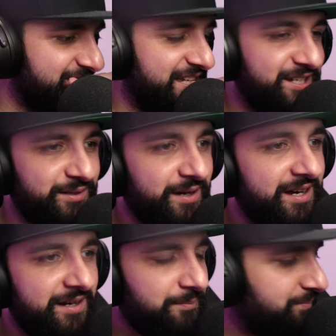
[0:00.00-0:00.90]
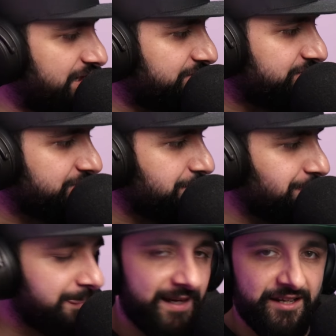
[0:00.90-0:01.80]
Thank you. Bruv,
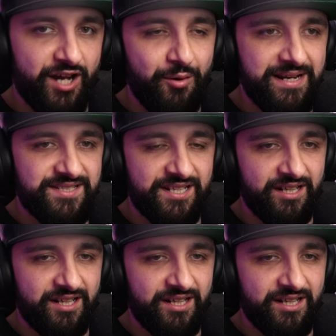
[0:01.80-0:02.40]
go Excel.